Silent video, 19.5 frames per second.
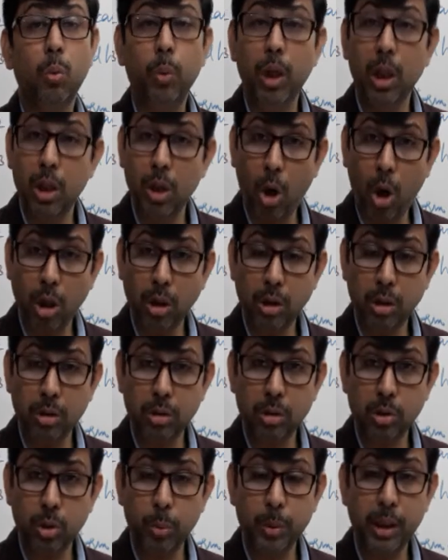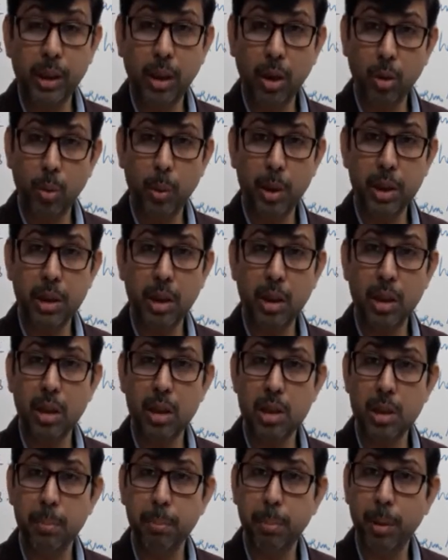will not to be written over here in
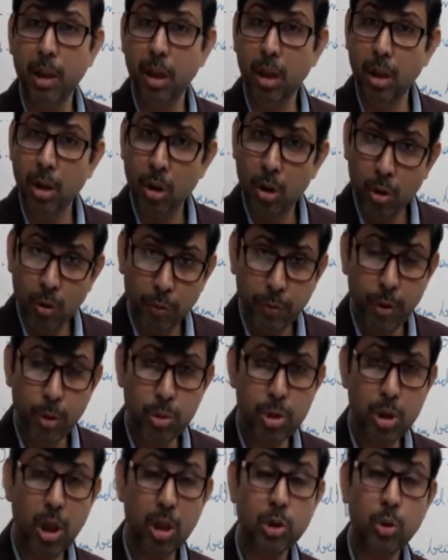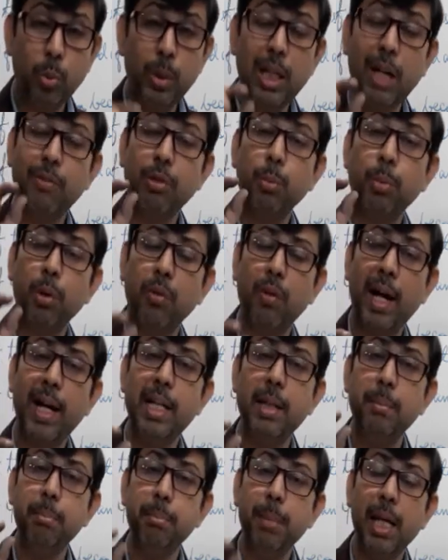the simple future. So we'll have to
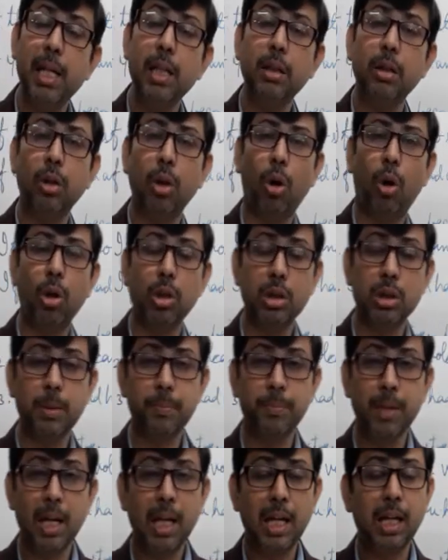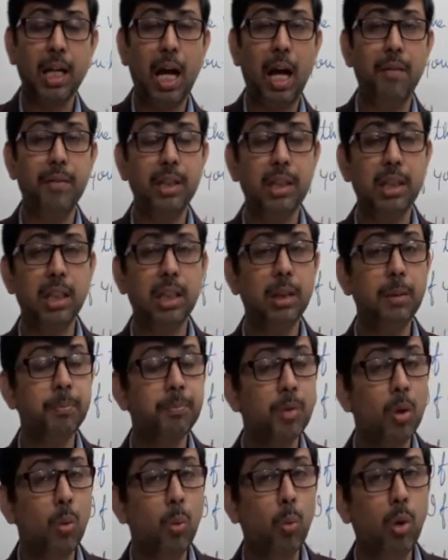provide a main clause having
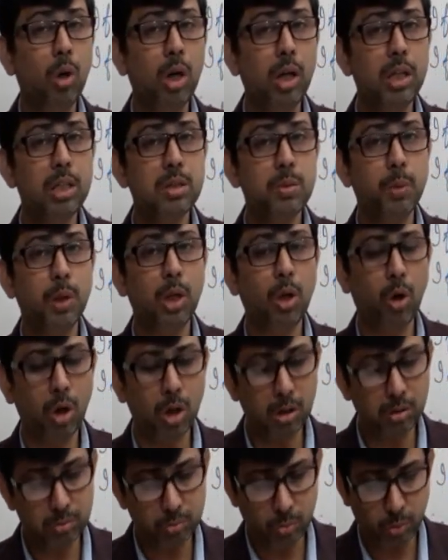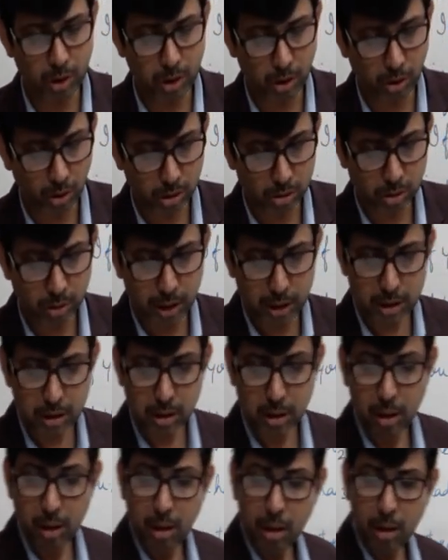the words will or will not. So
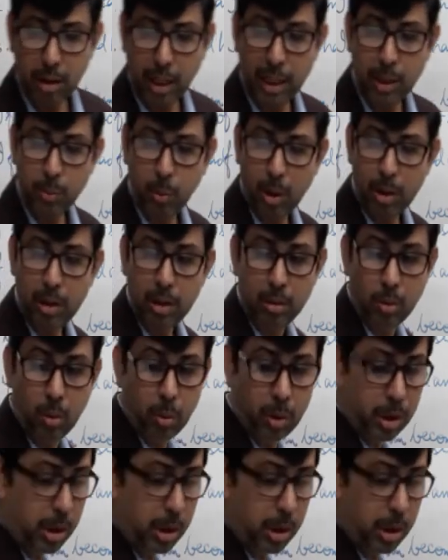let's write one over